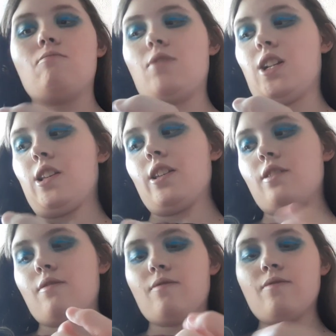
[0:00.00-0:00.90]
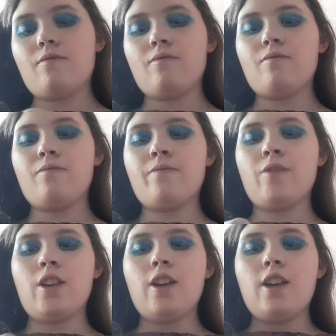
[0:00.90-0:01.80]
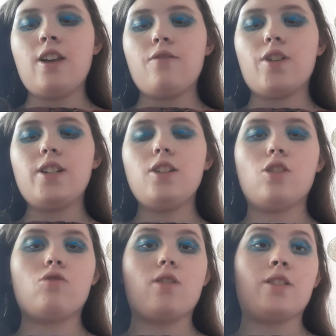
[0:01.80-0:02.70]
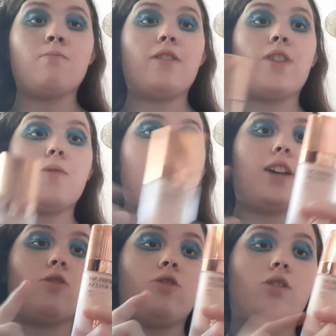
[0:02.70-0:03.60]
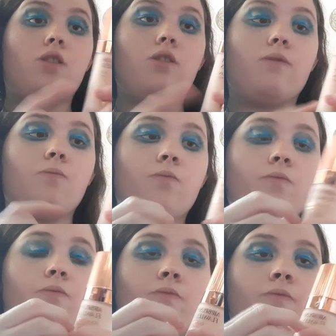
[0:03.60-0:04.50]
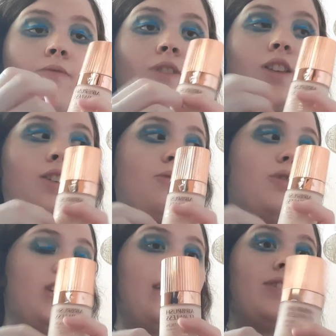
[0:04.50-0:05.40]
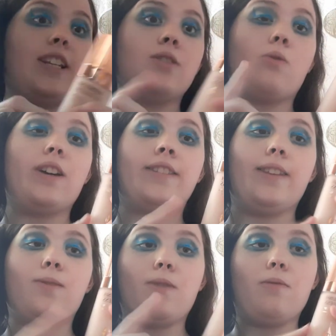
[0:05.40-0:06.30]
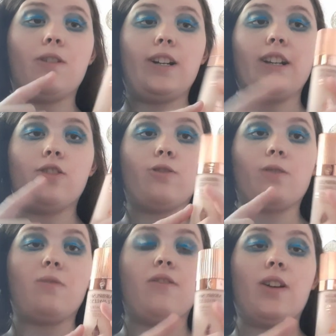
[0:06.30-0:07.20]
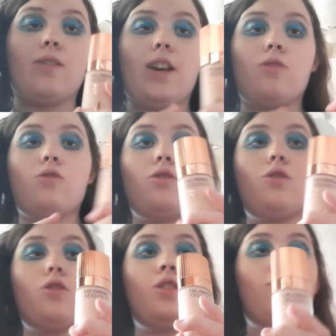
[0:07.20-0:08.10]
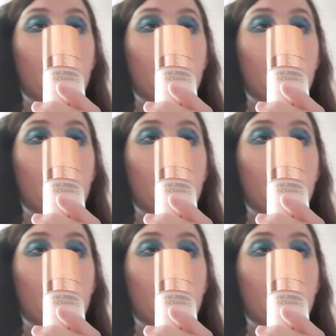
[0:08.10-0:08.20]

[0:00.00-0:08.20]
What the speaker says: Like, if I need to trust my foundation, which I have at least twice this week where I need to trust my foundation, 2